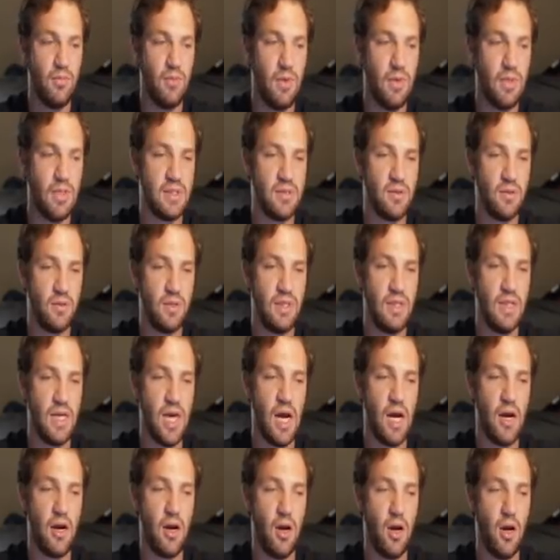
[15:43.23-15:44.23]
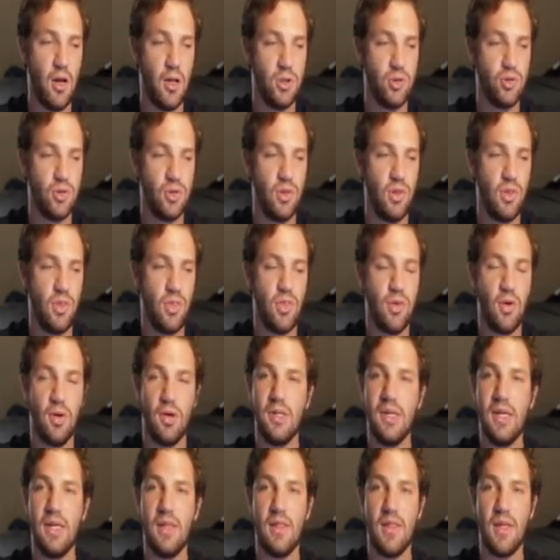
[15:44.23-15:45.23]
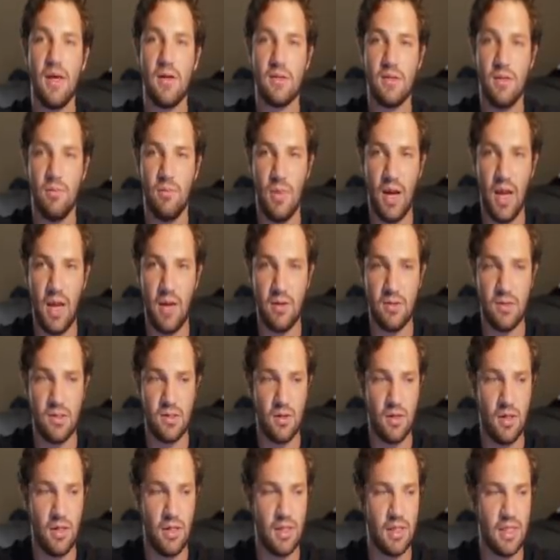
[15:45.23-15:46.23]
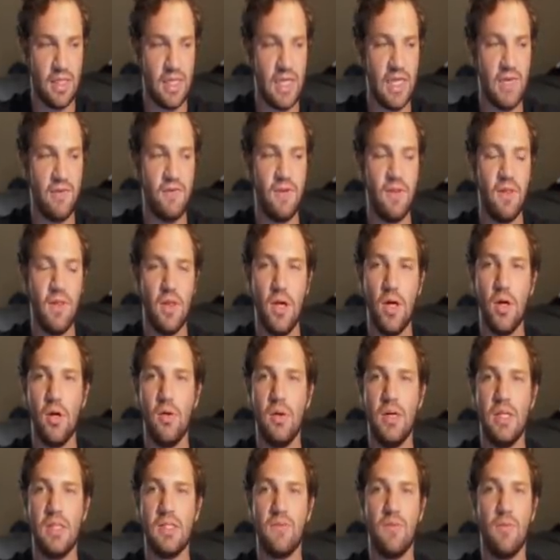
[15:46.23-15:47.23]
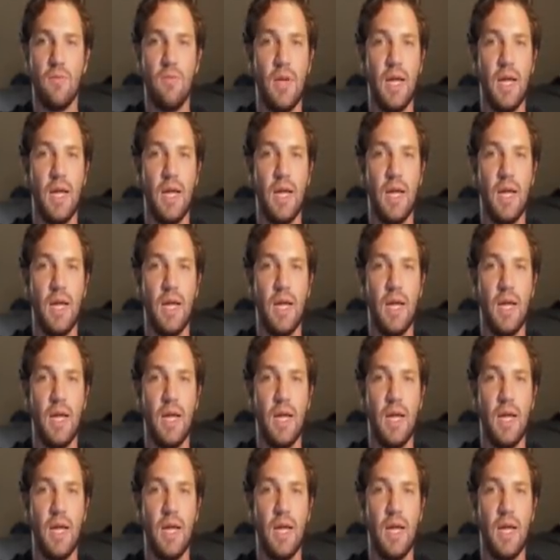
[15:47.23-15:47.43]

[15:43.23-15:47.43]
It's only got 138,000 miles on it, even though it's from